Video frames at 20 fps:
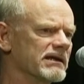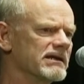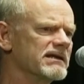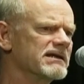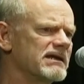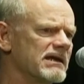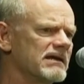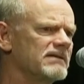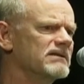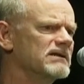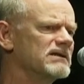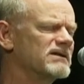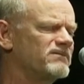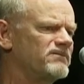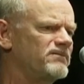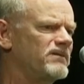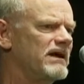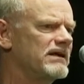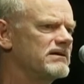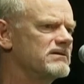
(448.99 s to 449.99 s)
And again, the
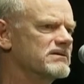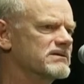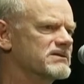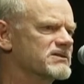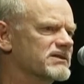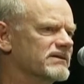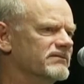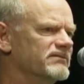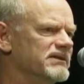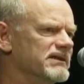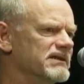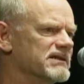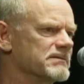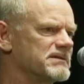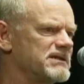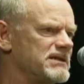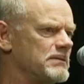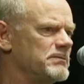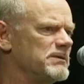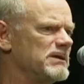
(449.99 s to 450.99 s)
defenders of the
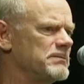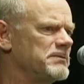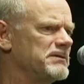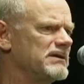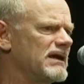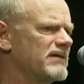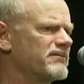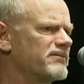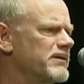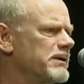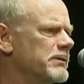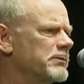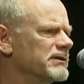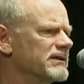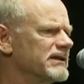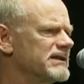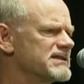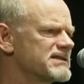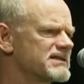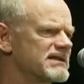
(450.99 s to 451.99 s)
TPPA
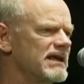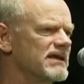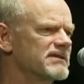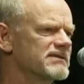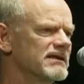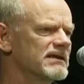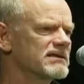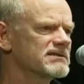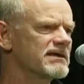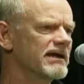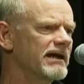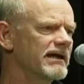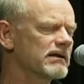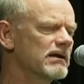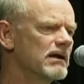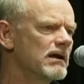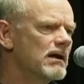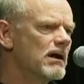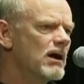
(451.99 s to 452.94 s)
frequently say things like,